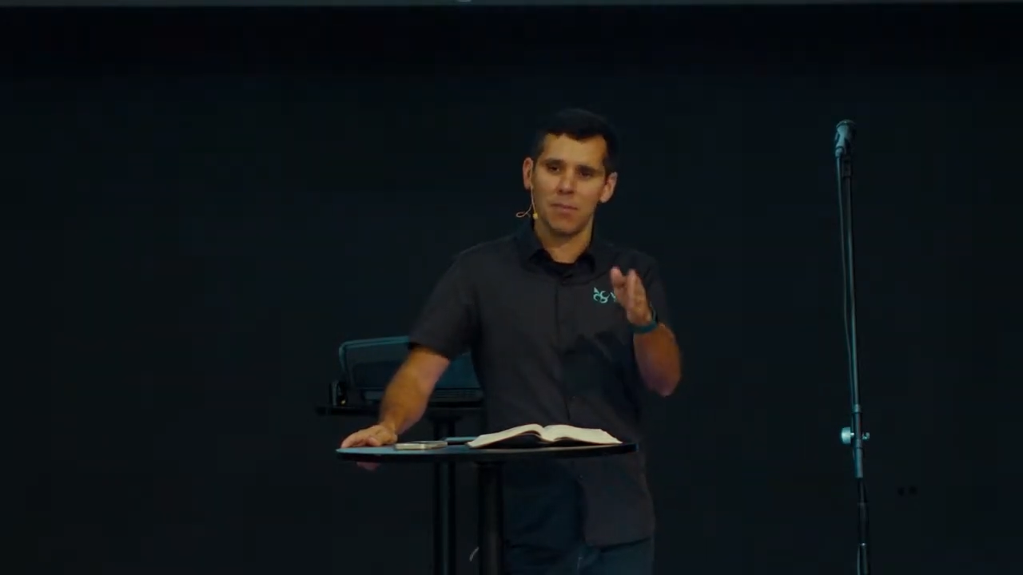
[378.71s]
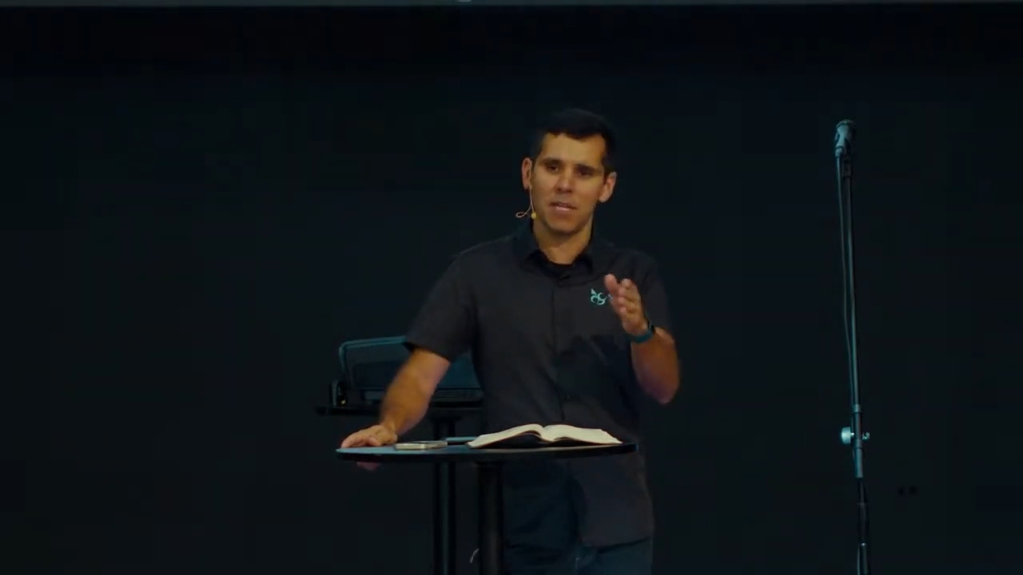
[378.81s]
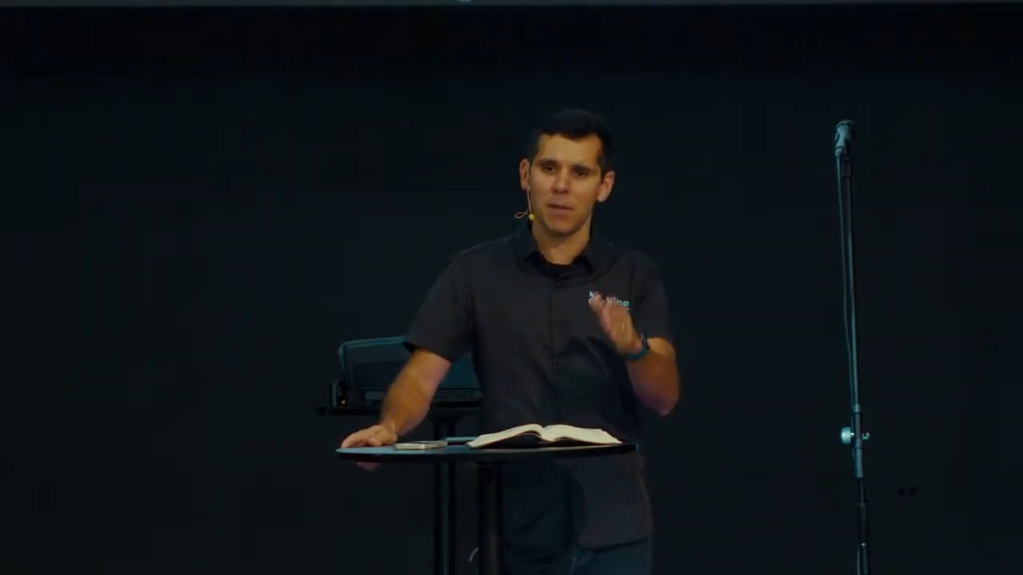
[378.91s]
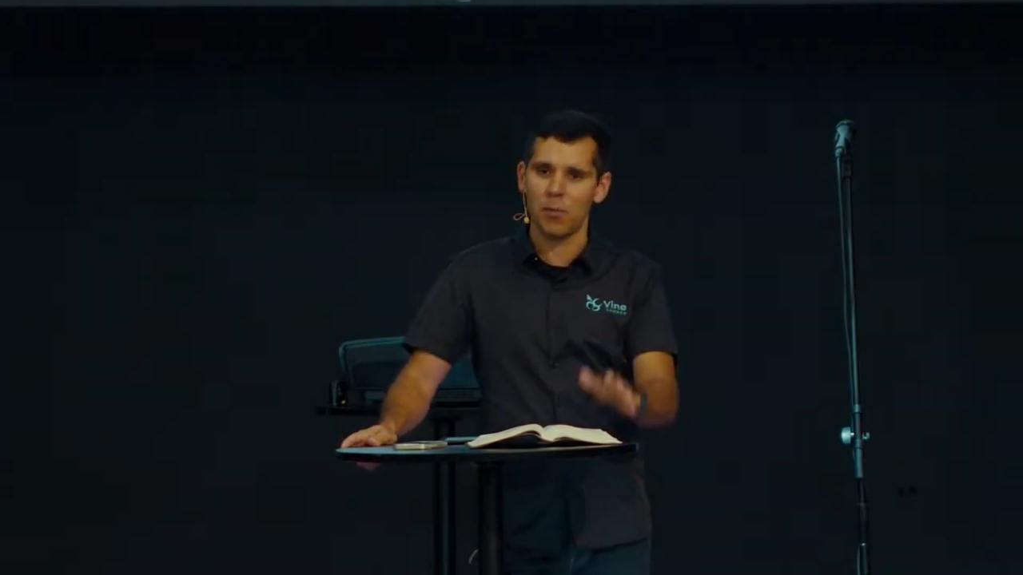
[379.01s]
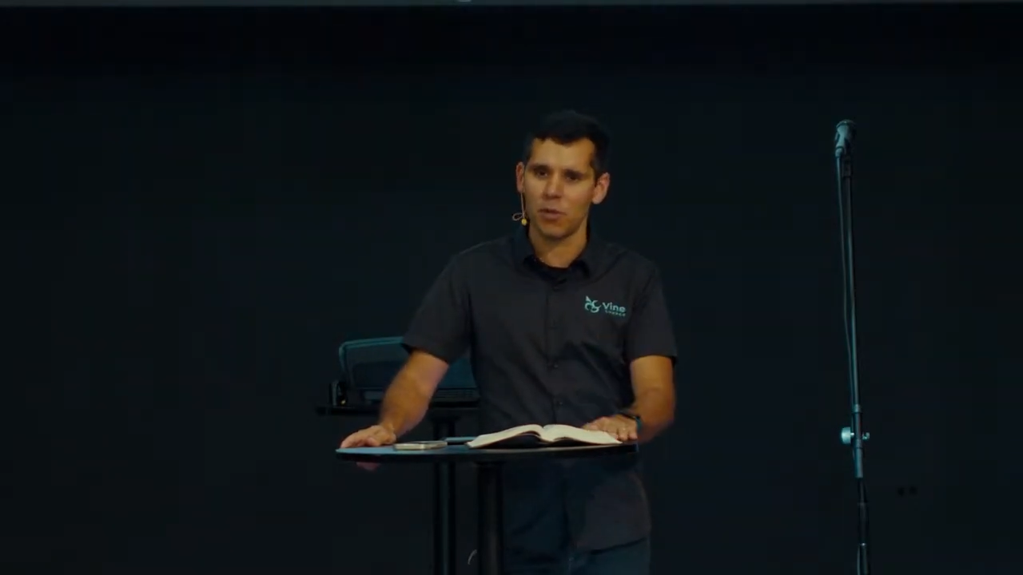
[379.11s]

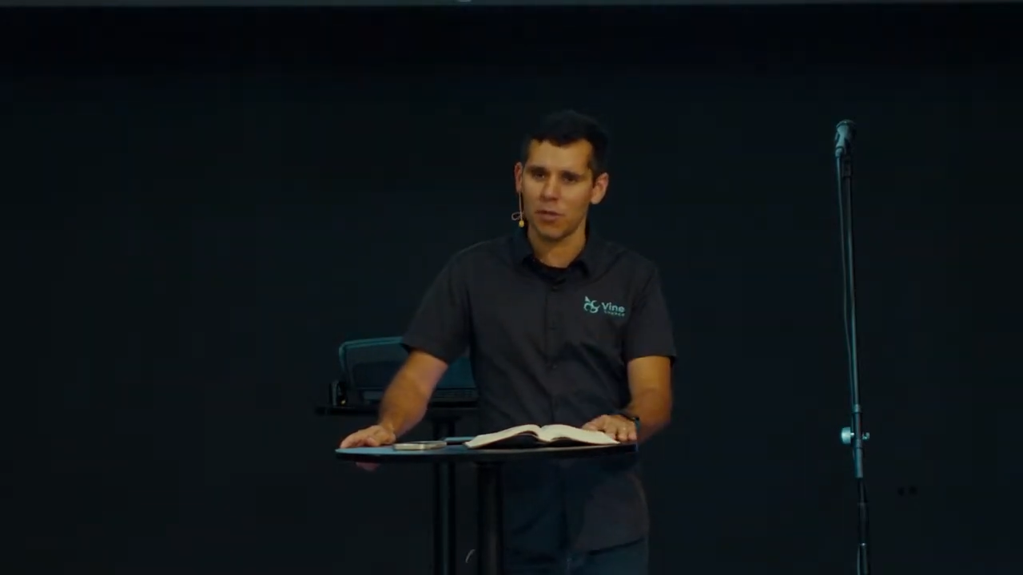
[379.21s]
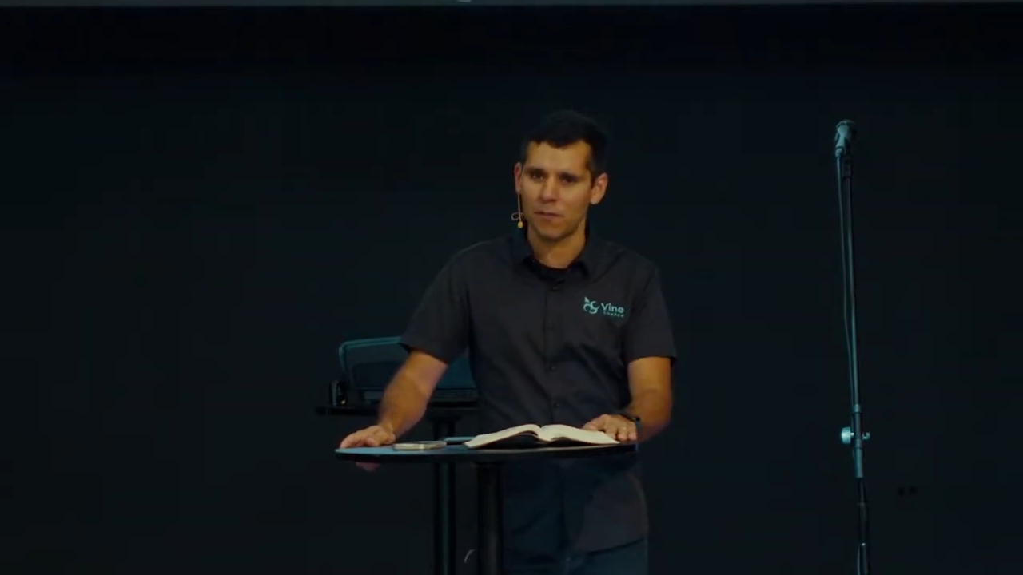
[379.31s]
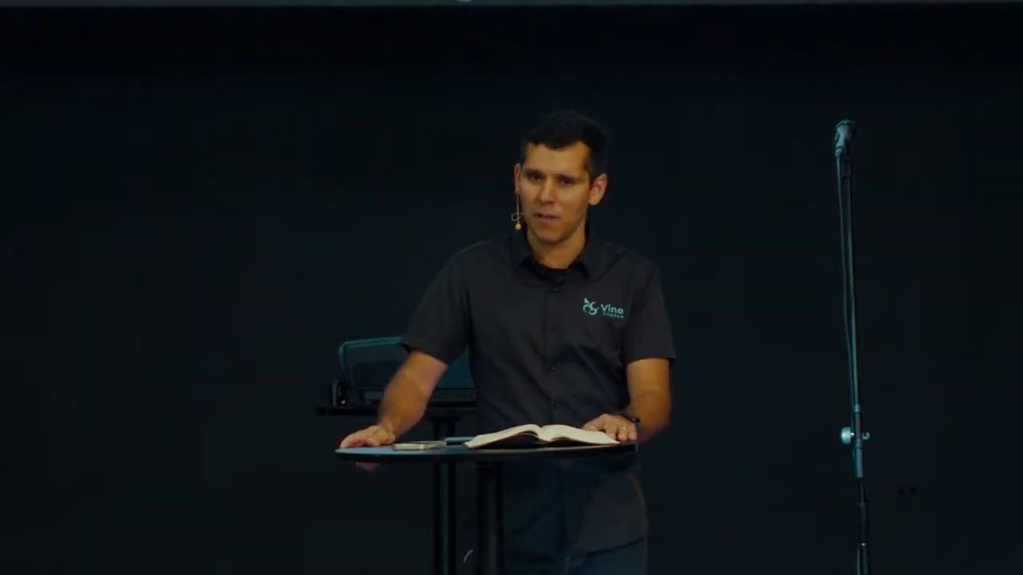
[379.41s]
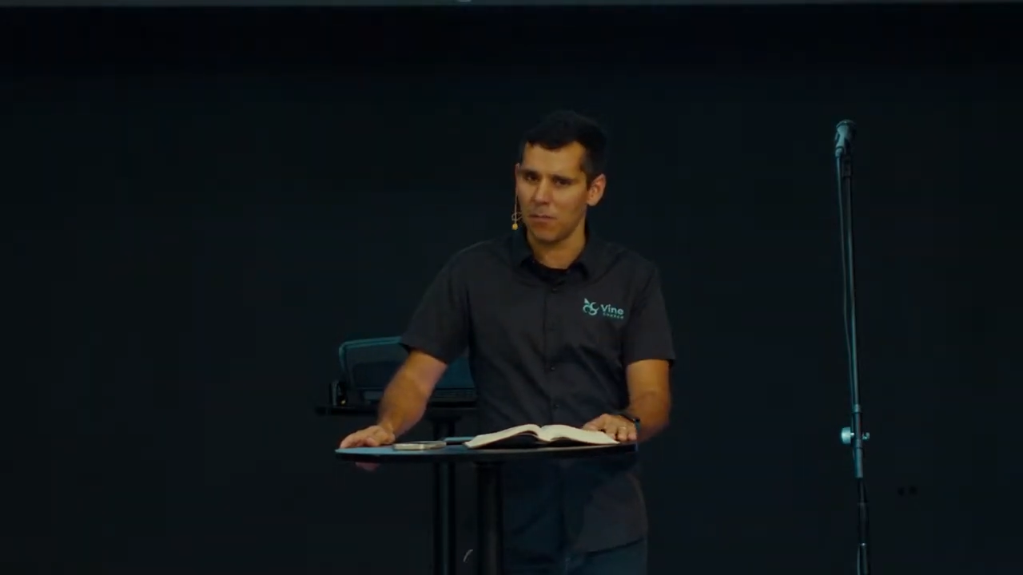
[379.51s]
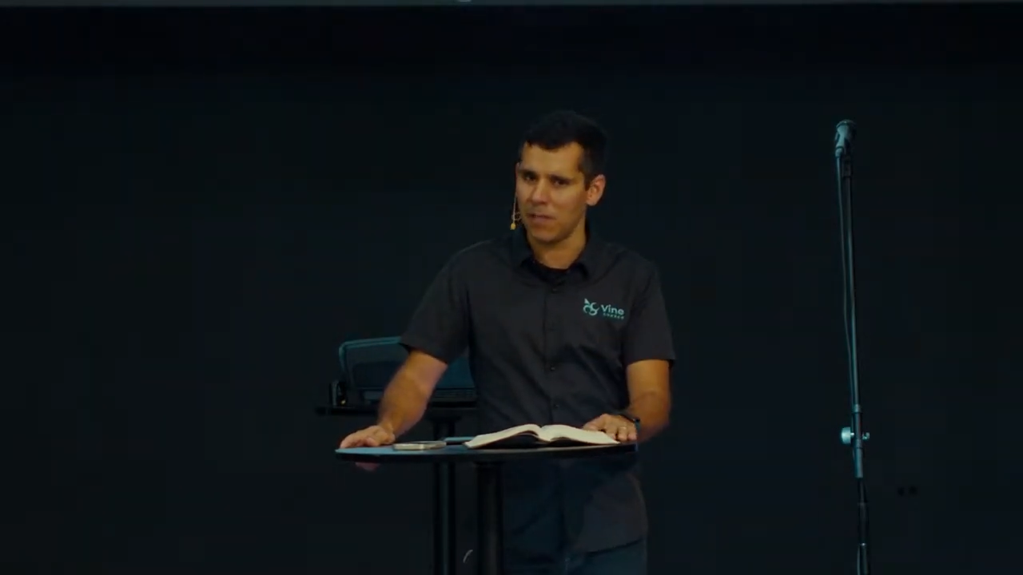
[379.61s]
upon your
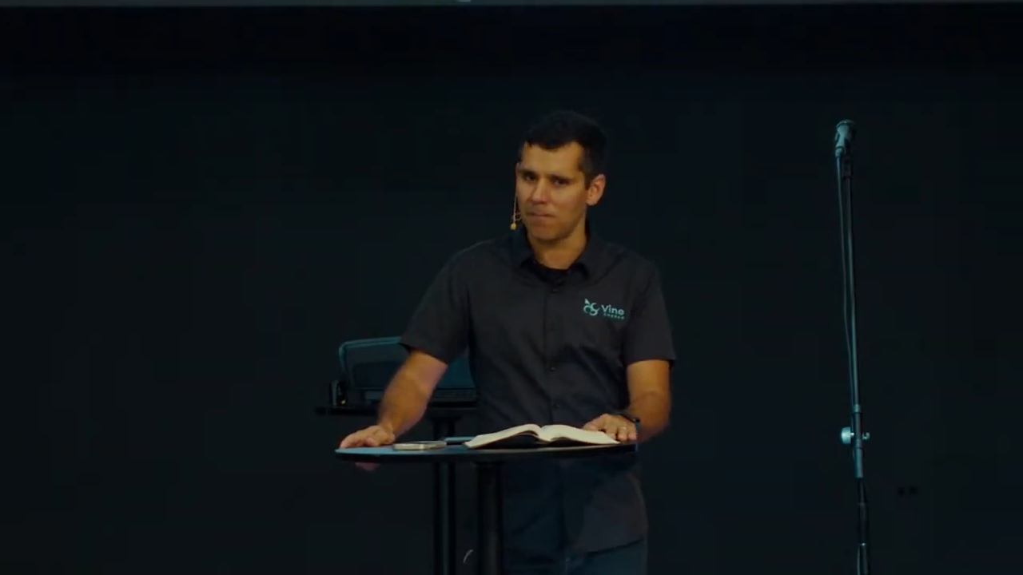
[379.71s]
family,